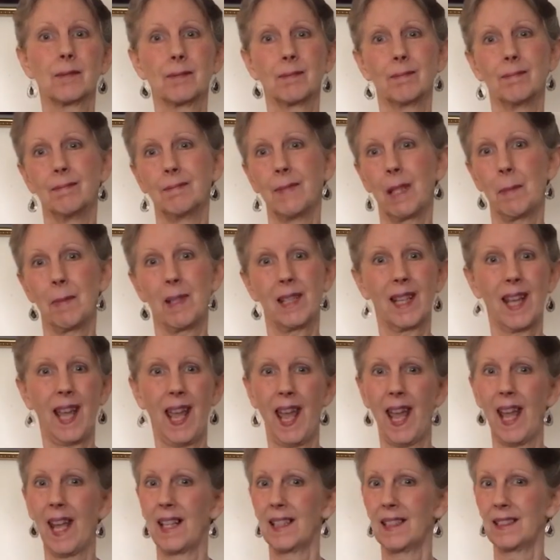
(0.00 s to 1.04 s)
maybe
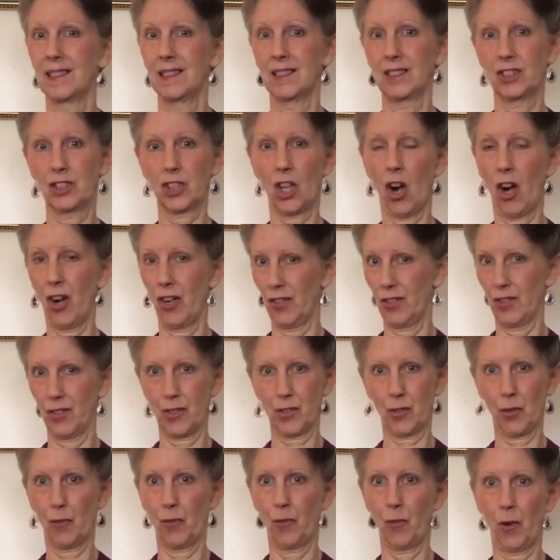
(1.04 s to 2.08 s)
kale and chard and
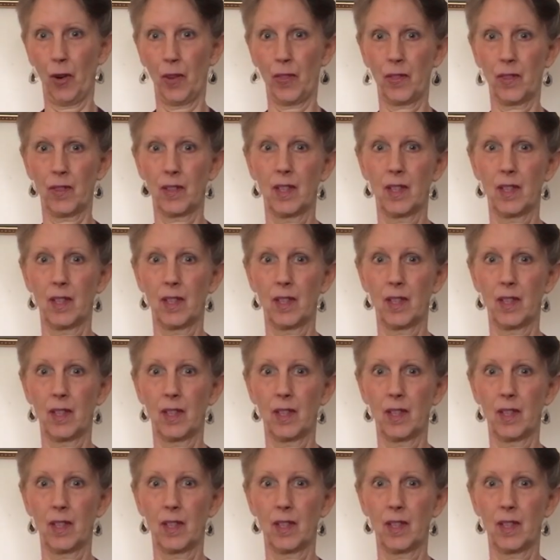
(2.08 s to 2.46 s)
so forth.